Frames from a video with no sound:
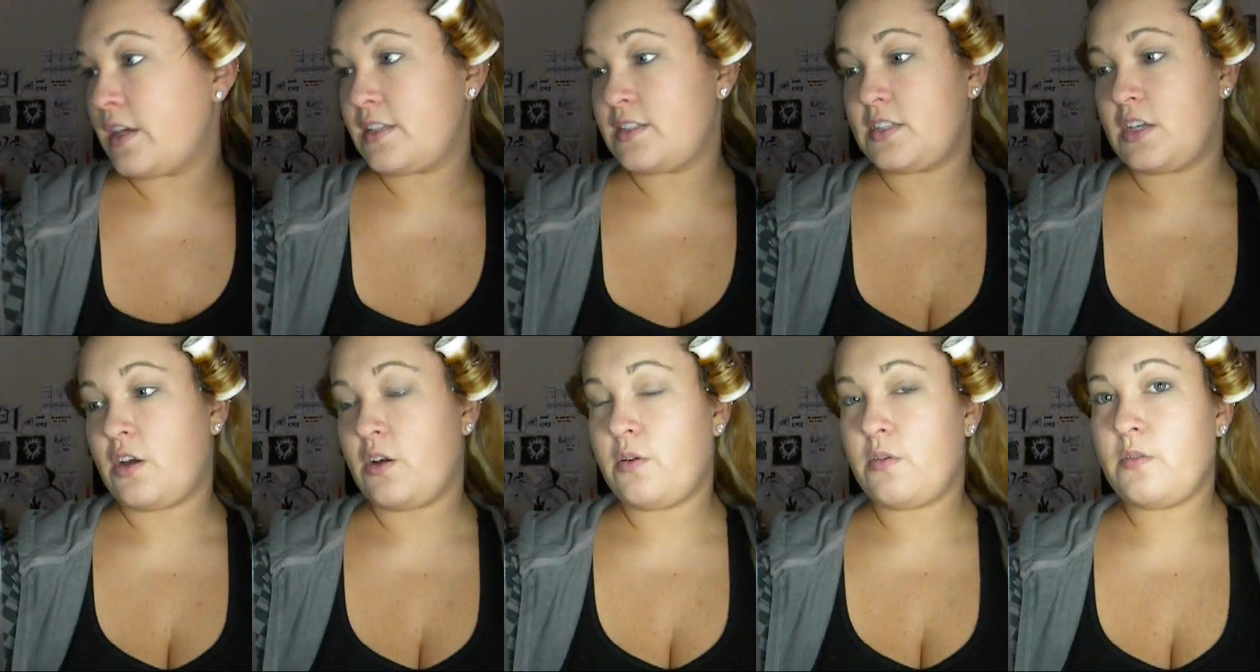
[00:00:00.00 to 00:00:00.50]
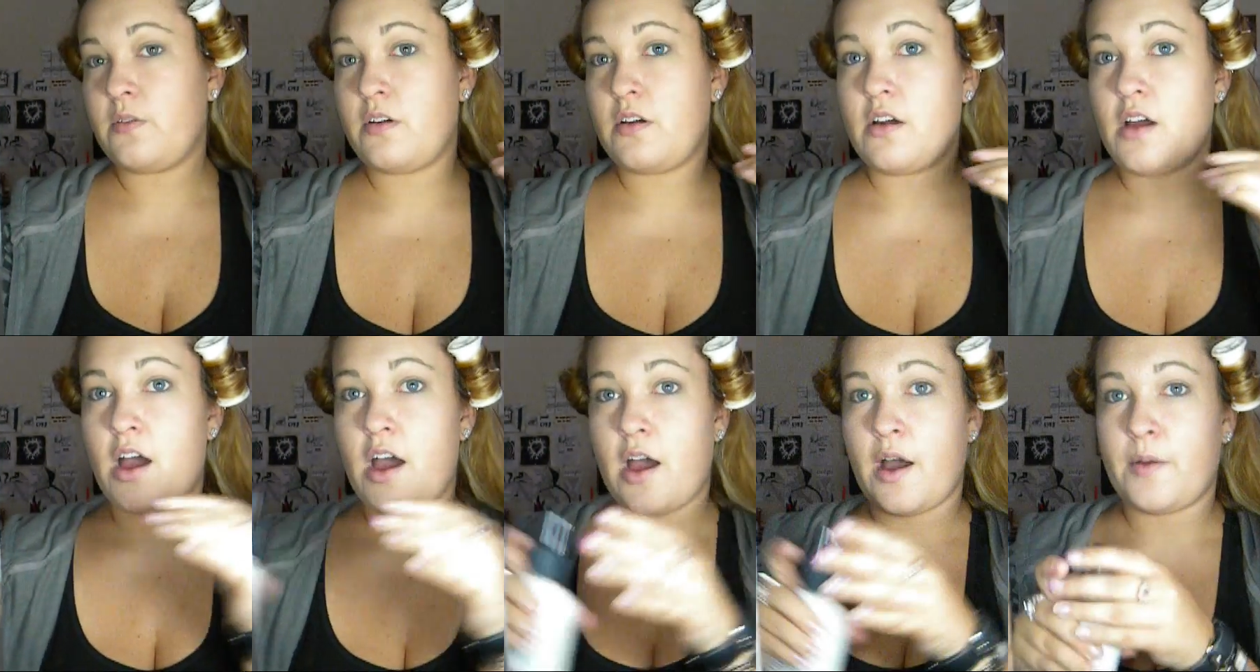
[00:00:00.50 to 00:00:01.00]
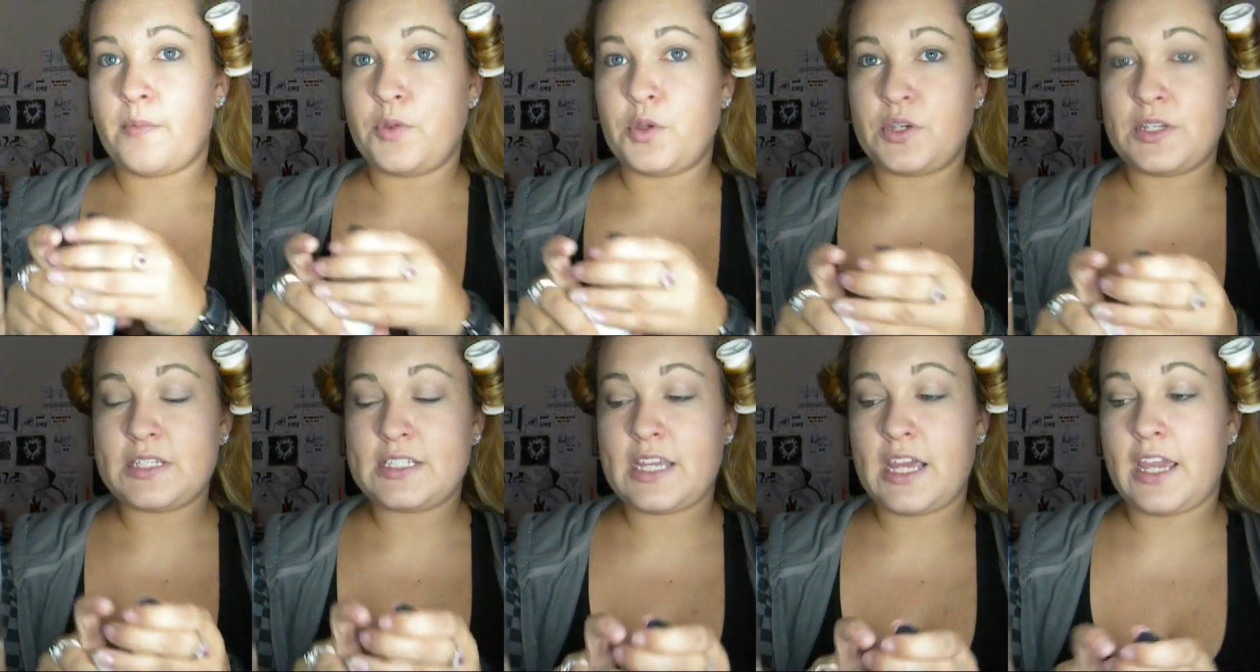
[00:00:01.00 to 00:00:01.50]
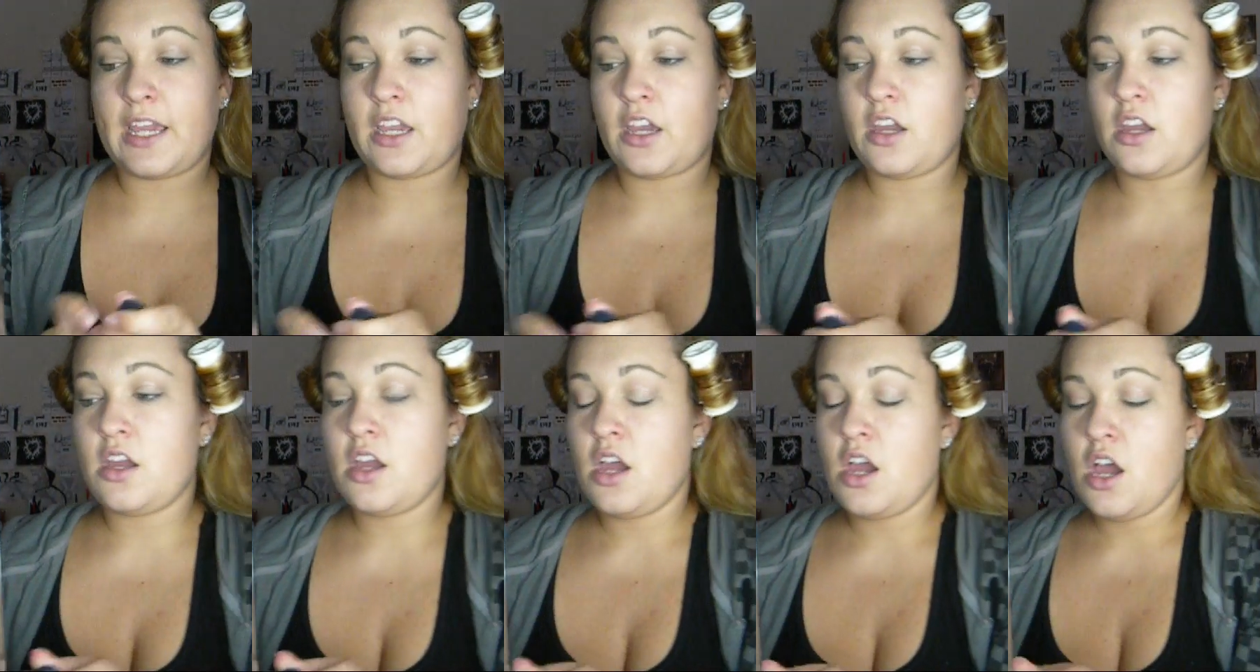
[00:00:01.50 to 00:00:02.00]
like so. You can
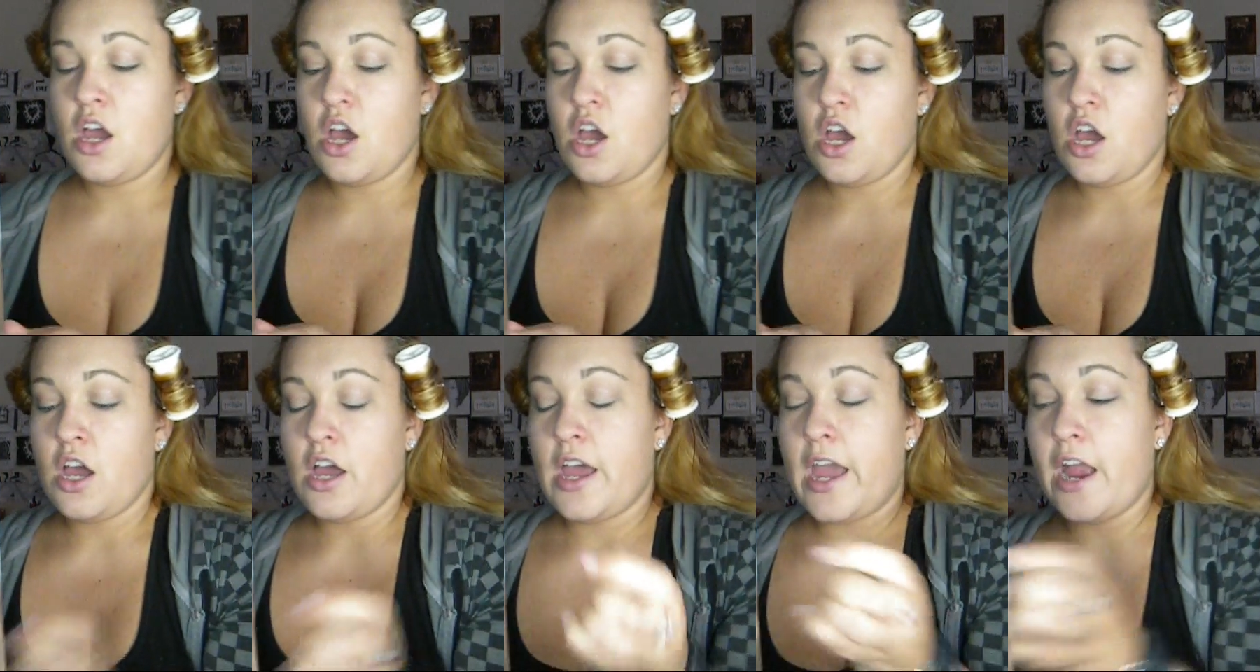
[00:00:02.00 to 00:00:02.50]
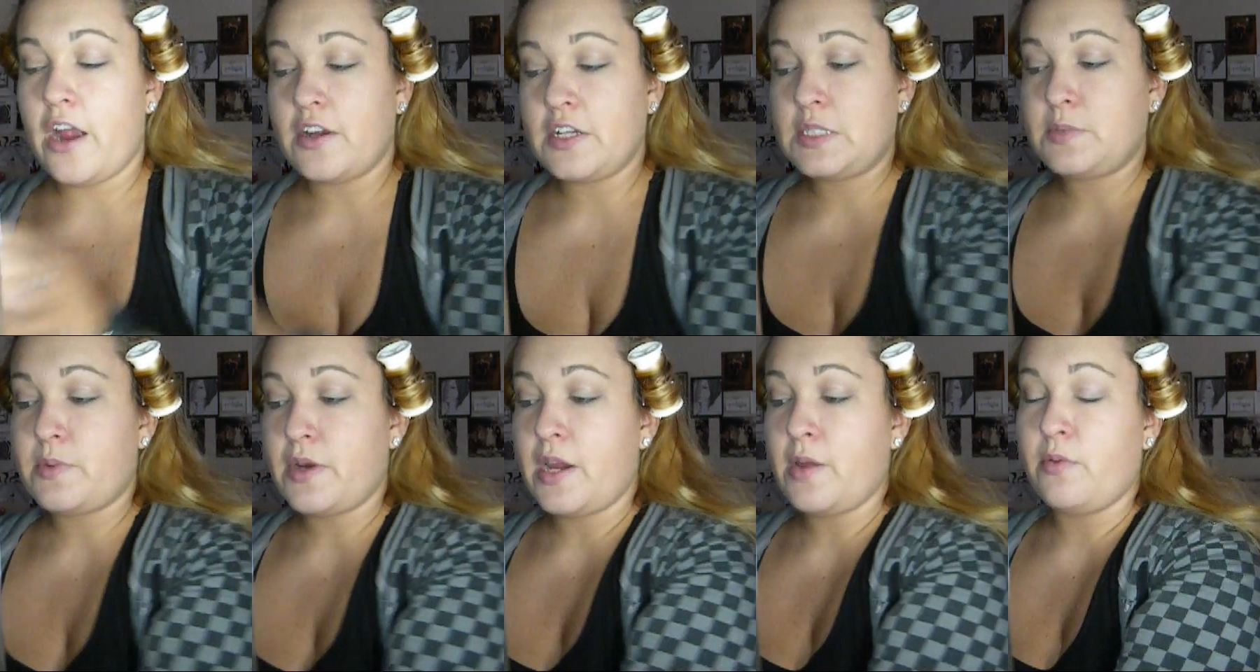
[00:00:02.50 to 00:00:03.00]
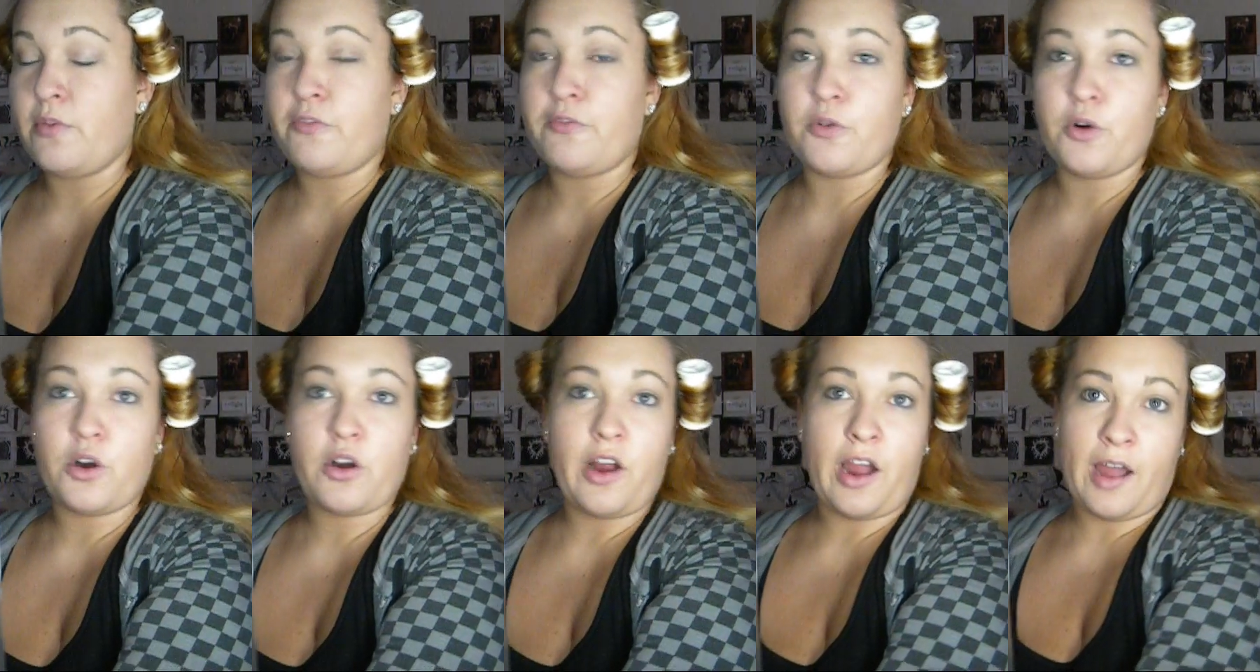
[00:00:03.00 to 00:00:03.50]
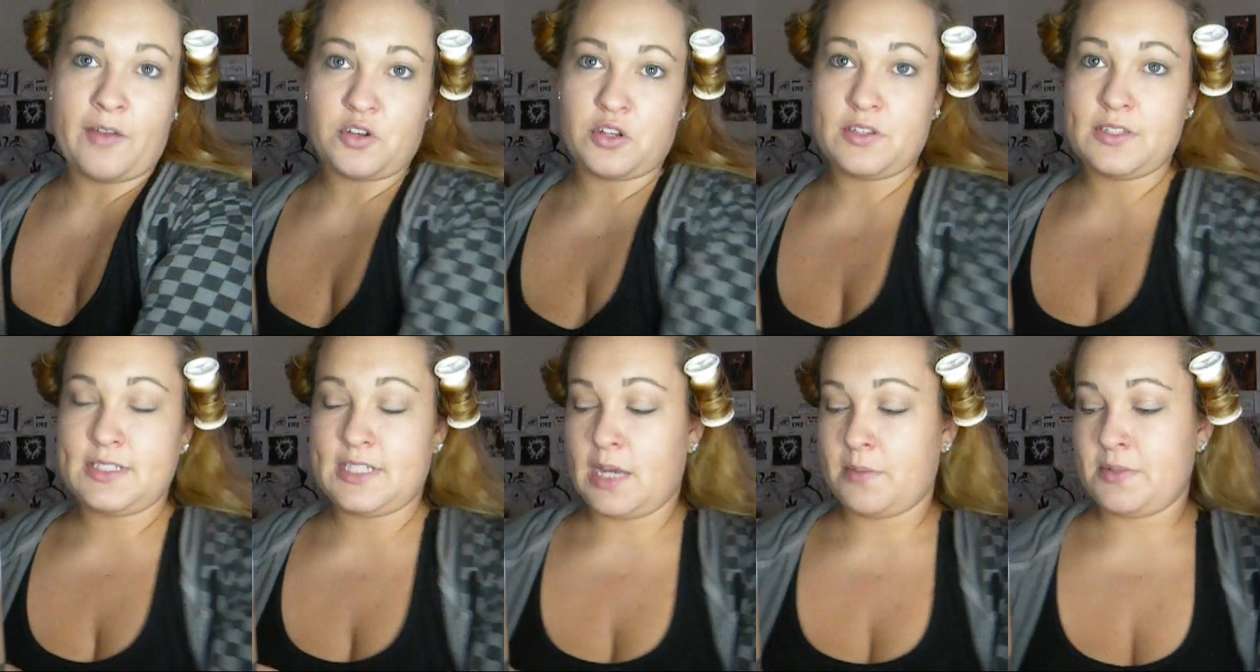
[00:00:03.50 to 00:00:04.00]
take hairspray before or
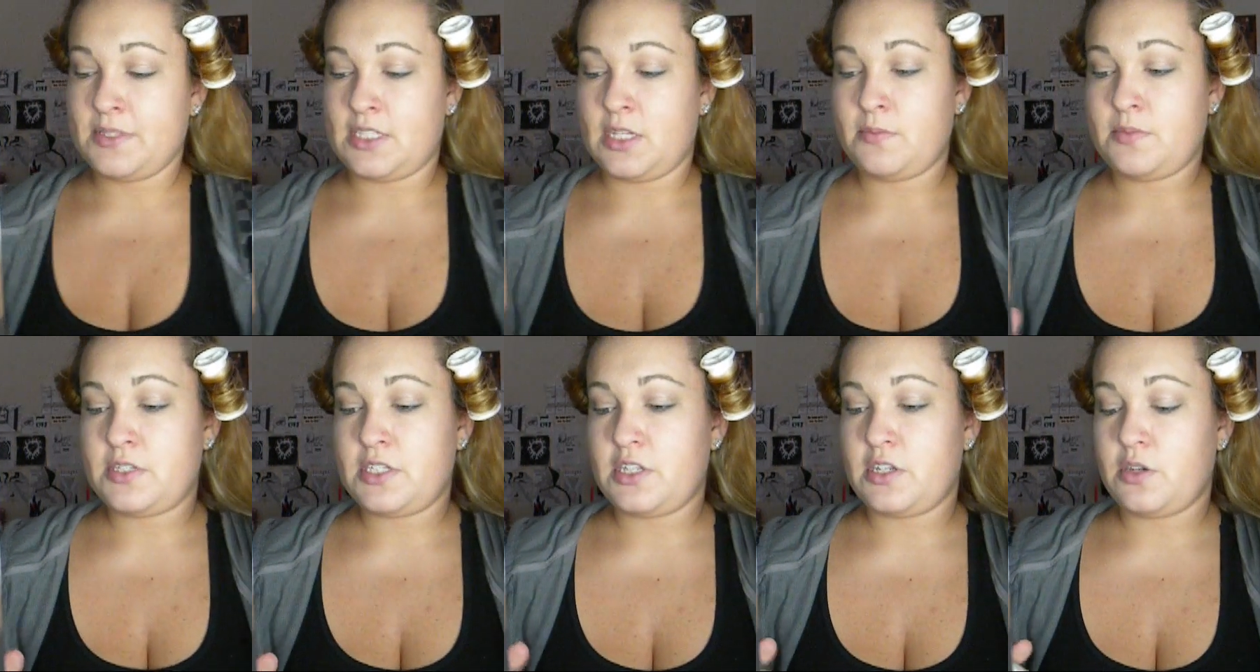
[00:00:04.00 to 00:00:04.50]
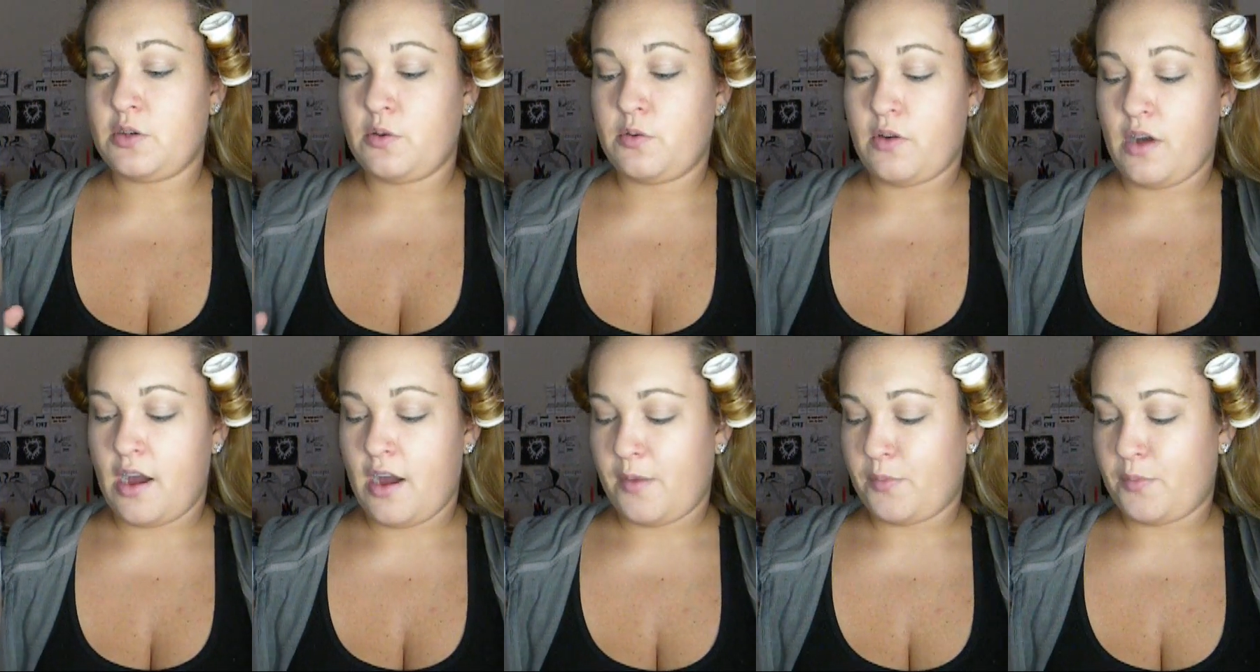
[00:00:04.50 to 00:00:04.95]
after the step. It's up to you.